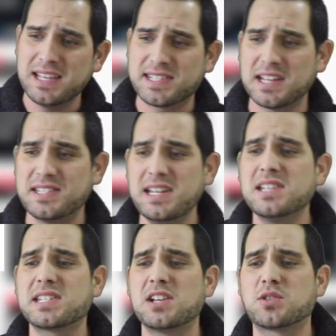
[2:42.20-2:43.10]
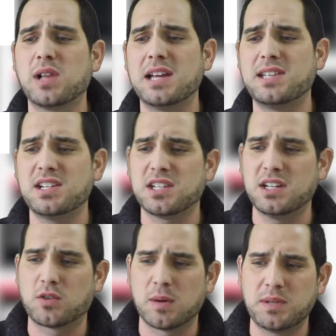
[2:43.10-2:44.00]
He says, "Decentralization
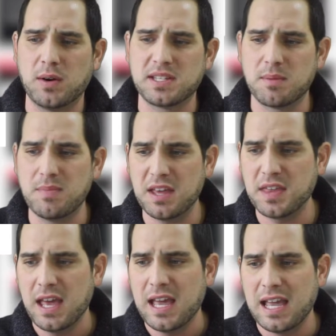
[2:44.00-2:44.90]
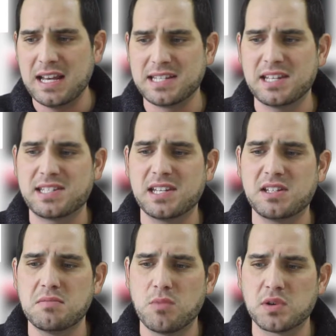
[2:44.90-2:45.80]
in crypto is a myth. It is a
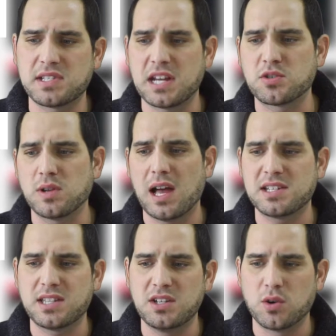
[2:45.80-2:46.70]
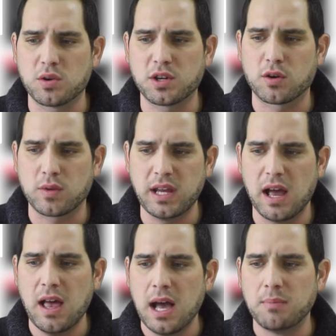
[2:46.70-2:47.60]
system more centralized than North
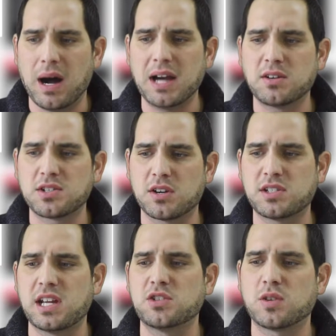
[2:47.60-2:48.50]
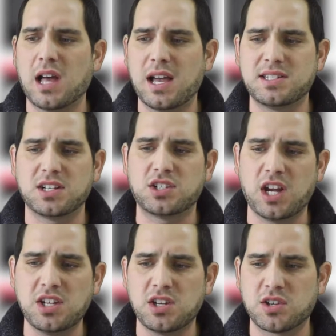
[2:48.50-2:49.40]
Korea. Miners are centralized,
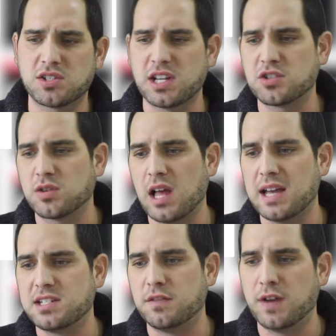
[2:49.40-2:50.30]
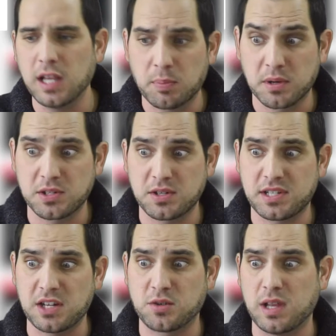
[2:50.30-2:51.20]
exchanges are centralized, developers are
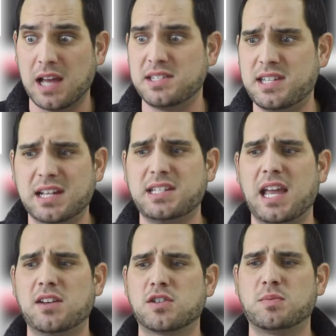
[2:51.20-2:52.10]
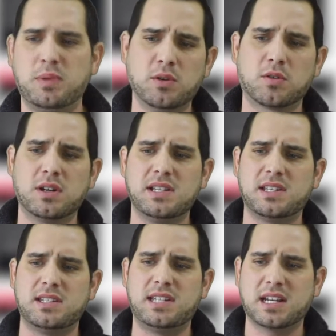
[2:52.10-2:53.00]
centralized, dictators. Buterin
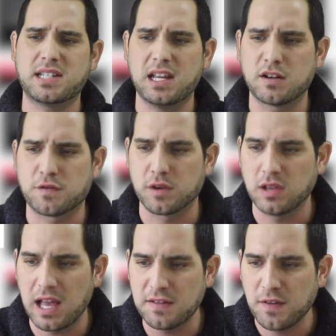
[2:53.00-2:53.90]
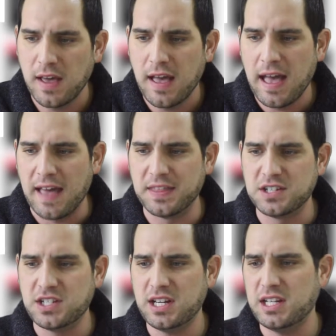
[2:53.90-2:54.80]
is a dictator for life, and the
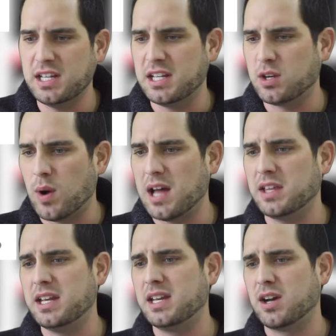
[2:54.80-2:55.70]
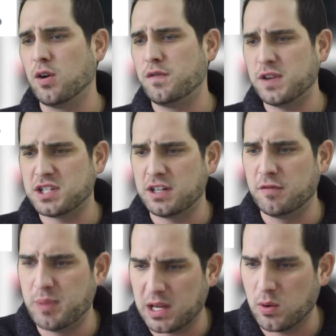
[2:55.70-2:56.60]
Gini inequality coefficient
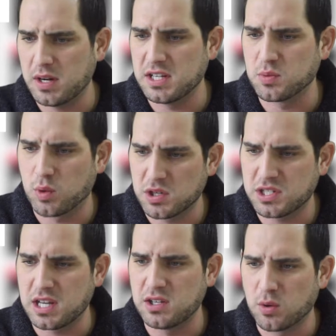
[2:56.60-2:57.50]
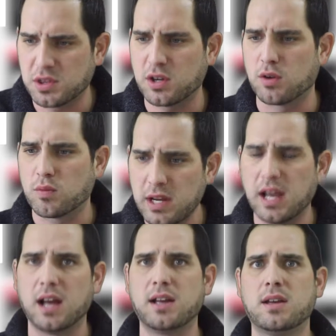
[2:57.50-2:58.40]
of Bitcoin is worse than North
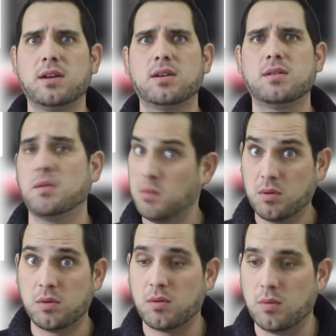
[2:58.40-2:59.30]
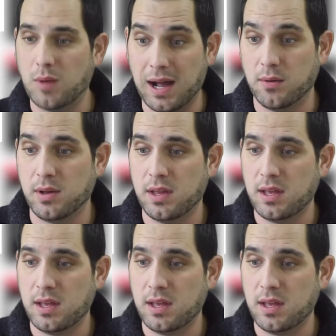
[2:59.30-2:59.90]
Korea." Wow.